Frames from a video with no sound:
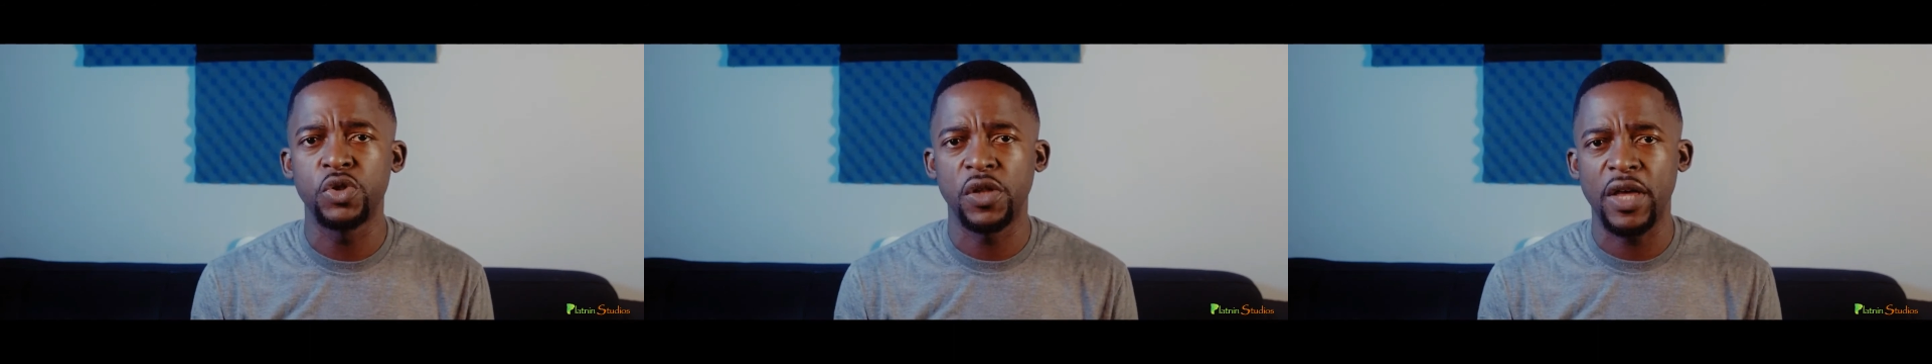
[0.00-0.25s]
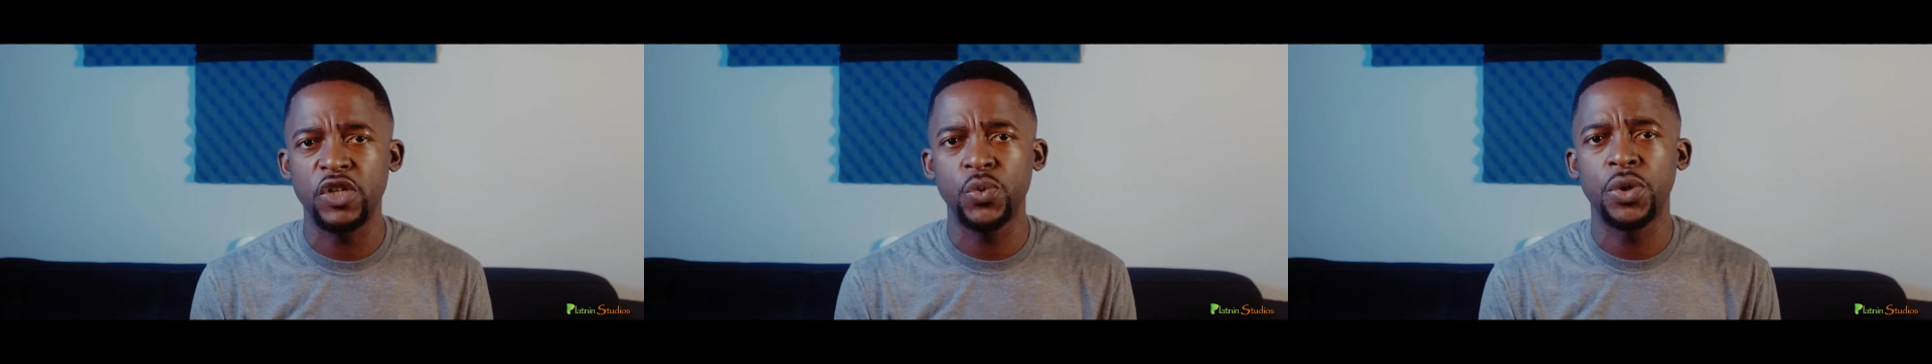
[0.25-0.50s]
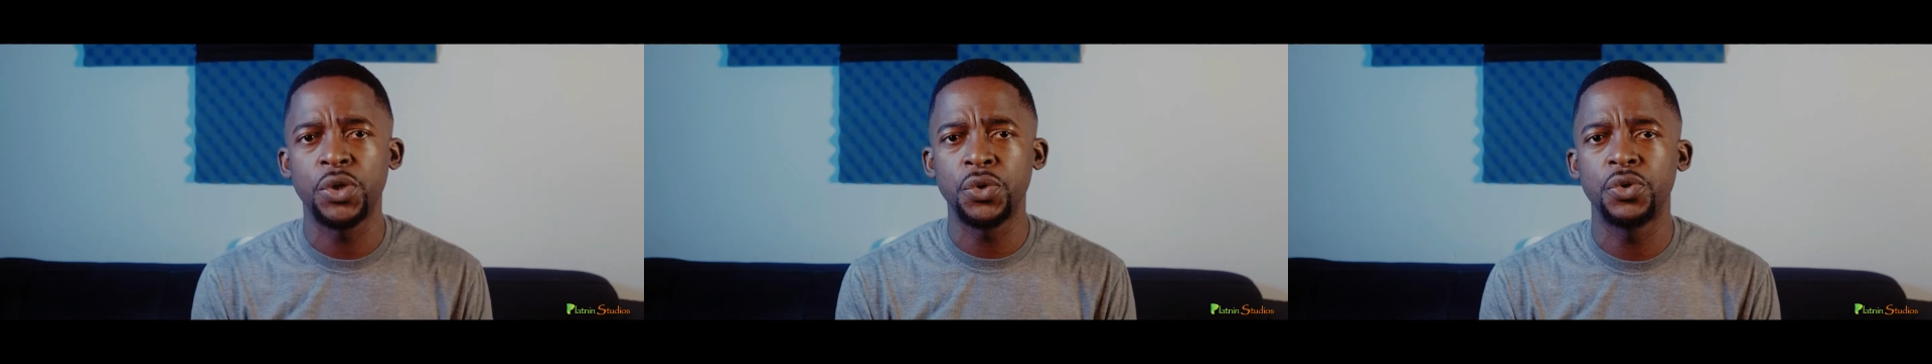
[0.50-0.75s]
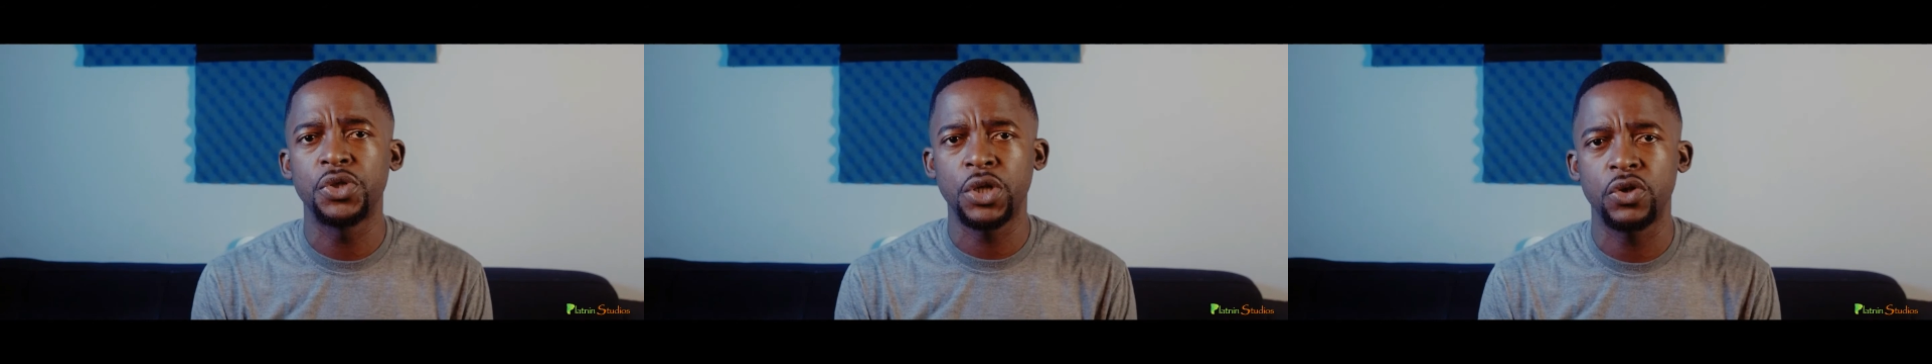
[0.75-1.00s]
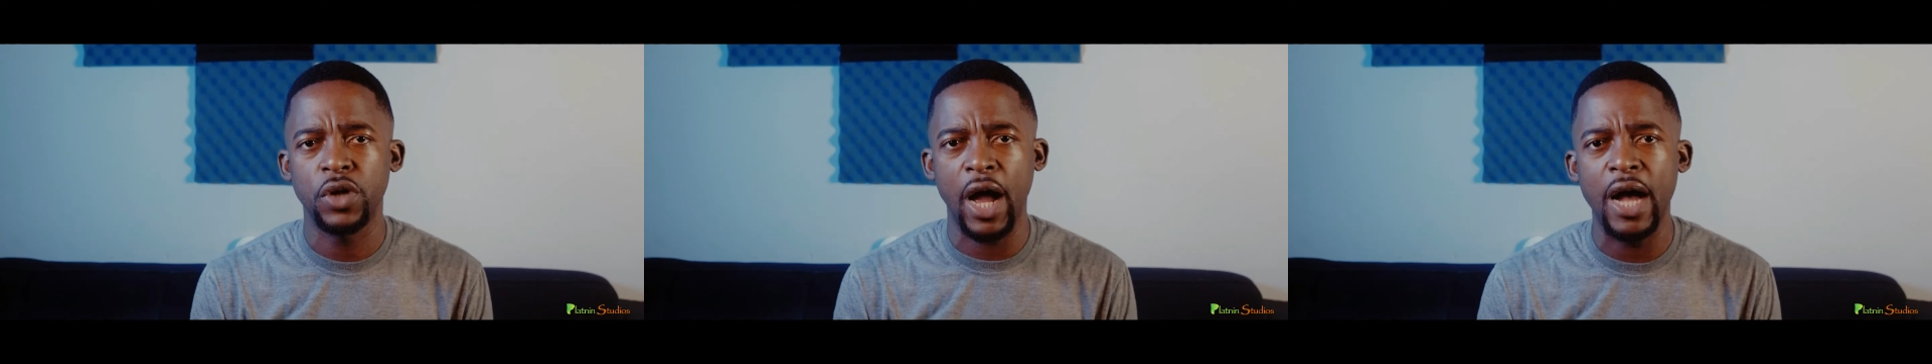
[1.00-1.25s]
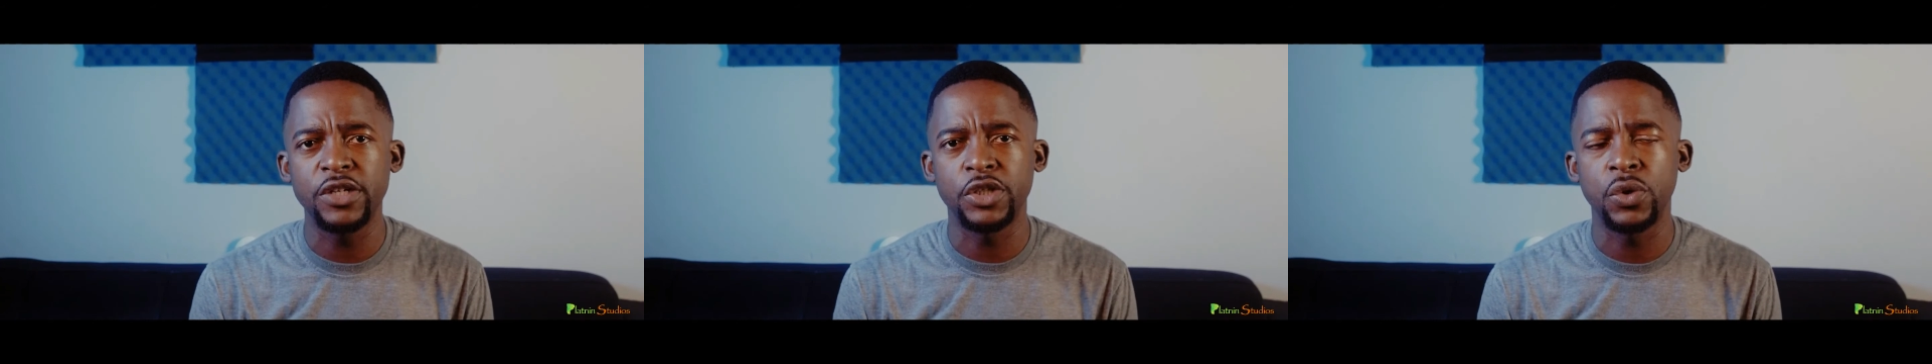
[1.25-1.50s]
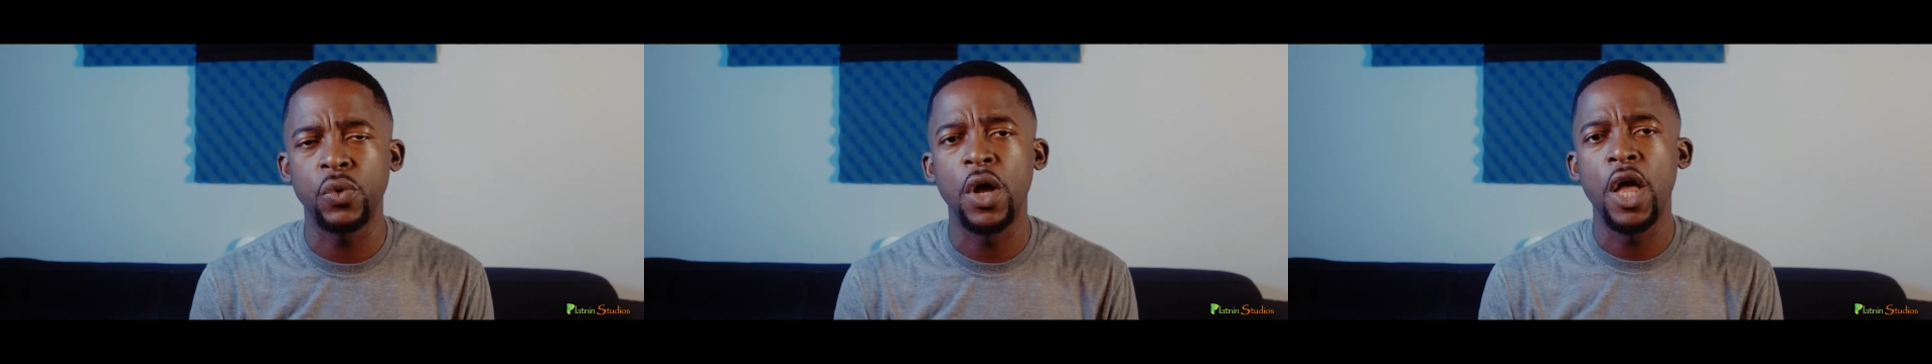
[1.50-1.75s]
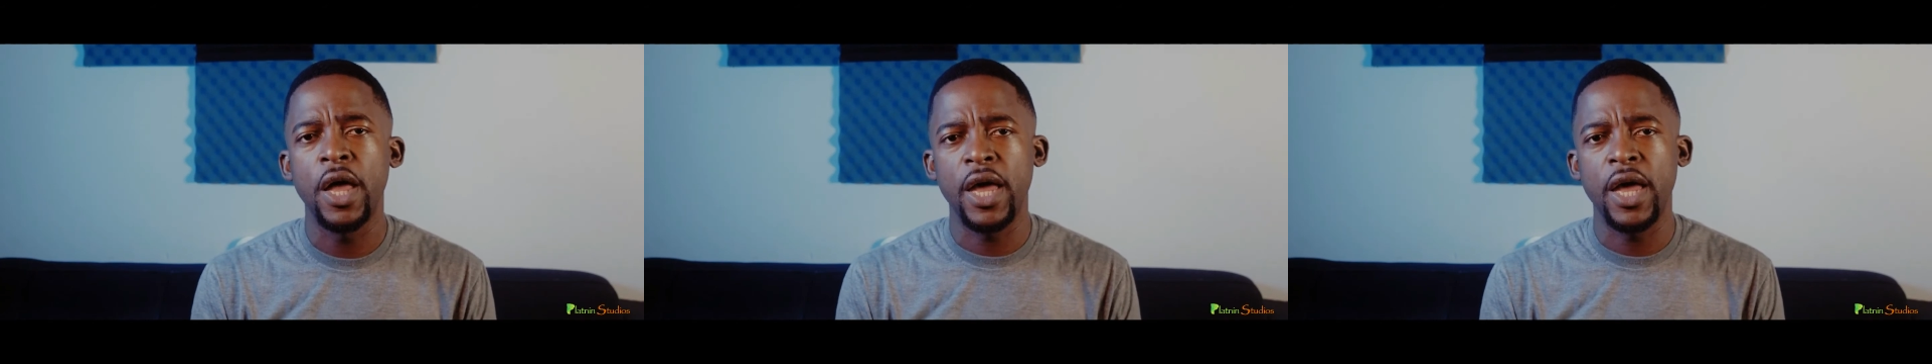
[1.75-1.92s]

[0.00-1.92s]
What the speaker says: So that's what Google Search Console,